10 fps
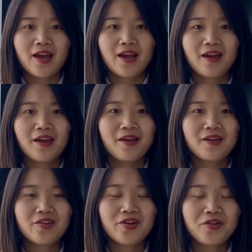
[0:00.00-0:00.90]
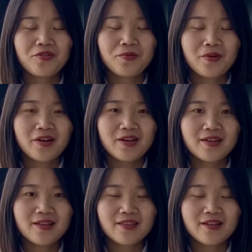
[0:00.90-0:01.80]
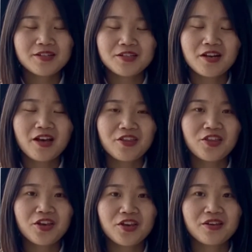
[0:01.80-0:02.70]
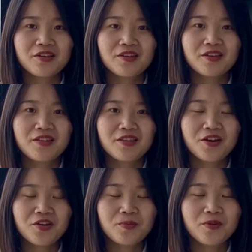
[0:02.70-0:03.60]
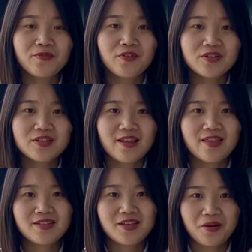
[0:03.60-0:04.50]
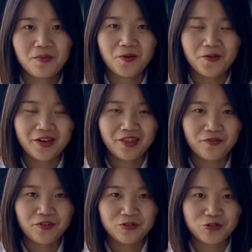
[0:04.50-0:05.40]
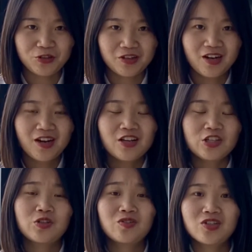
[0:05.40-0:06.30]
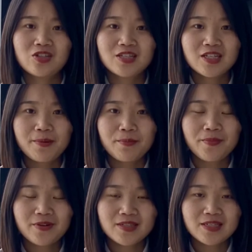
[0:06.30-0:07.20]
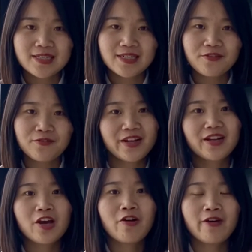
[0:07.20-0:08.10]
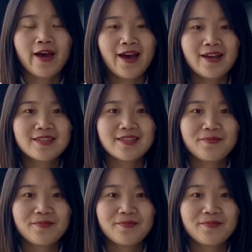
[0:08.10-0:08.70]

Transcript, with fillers: And you know what? There's nothing that could be worse than this anymore in the future. So just stay positive and go ahead.